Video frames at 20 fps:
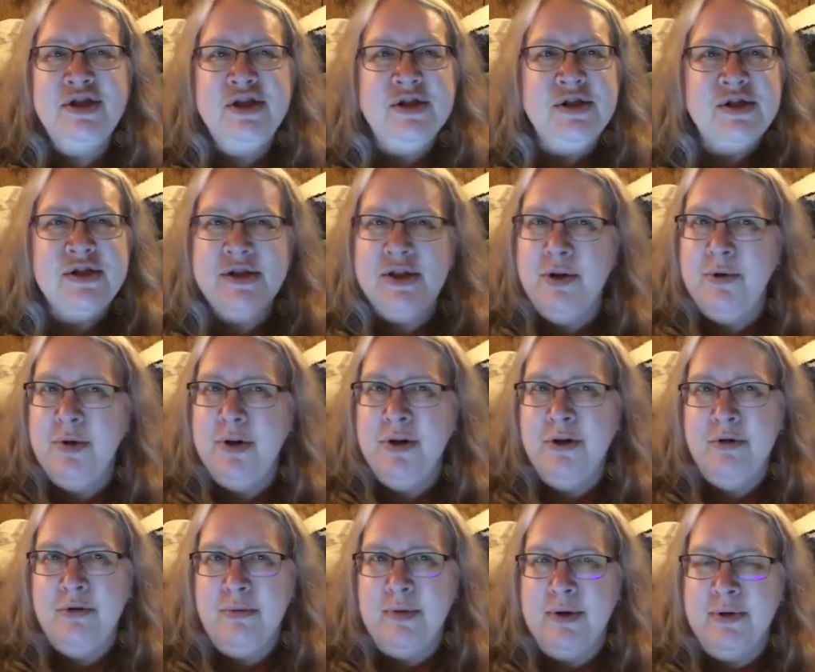and
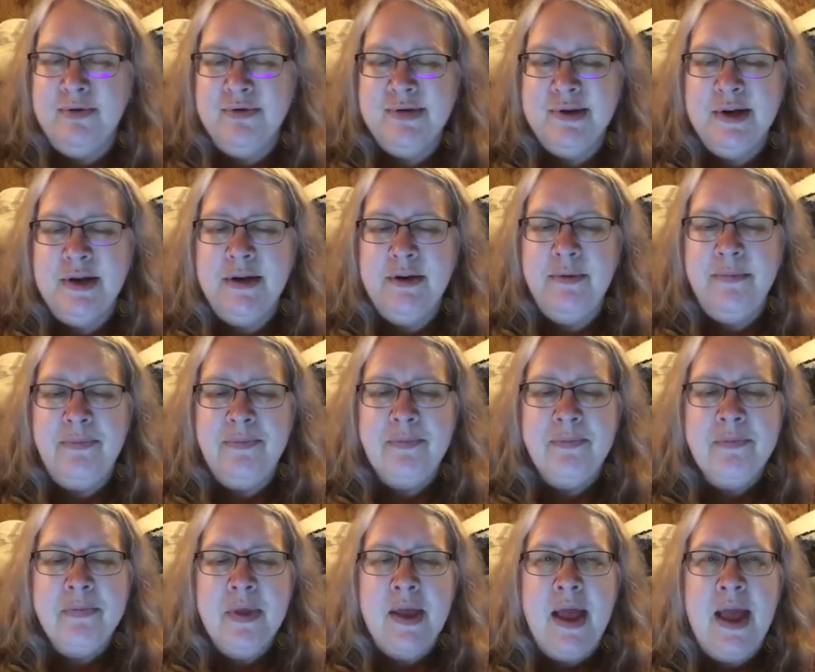so um,
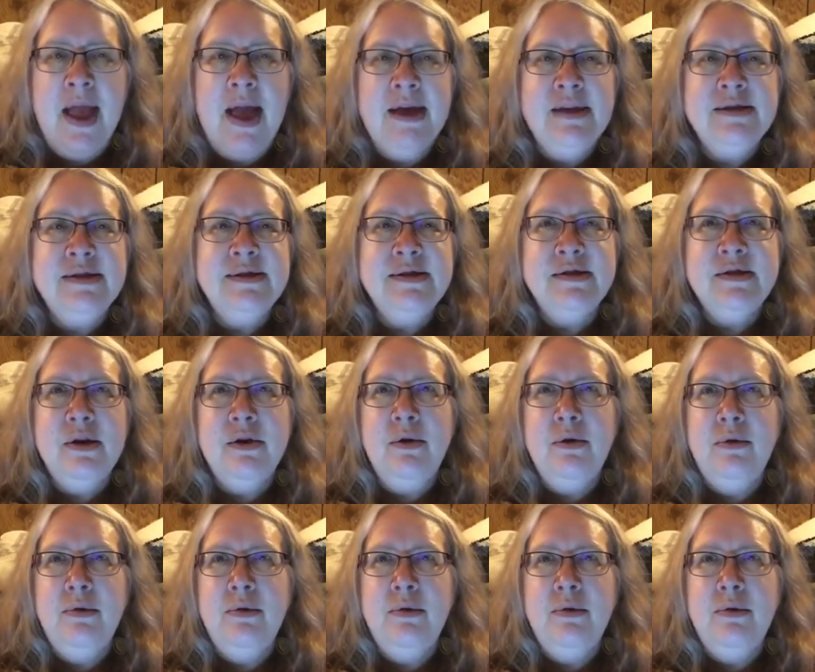reflective.